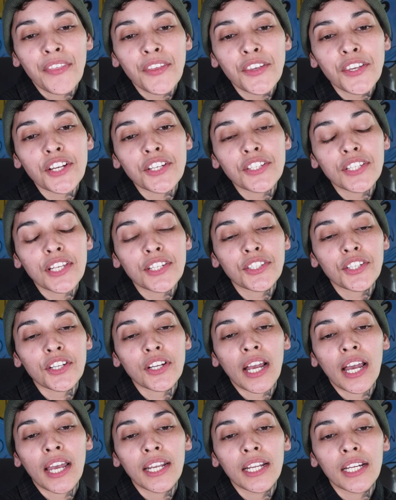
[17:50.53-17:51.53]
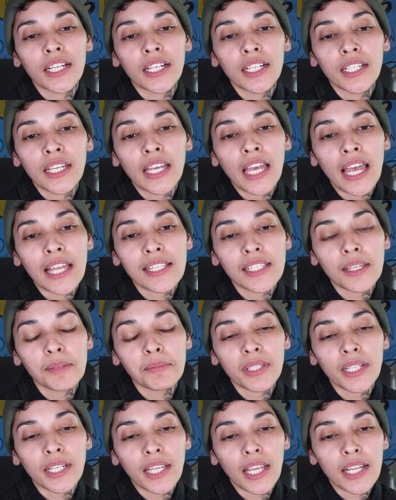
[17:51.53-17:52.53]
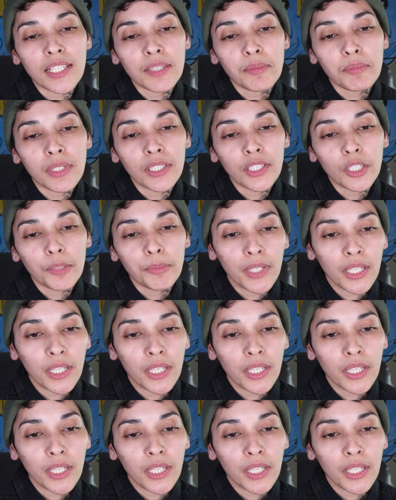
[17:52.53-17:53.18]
I think your sister kind of had something against me a little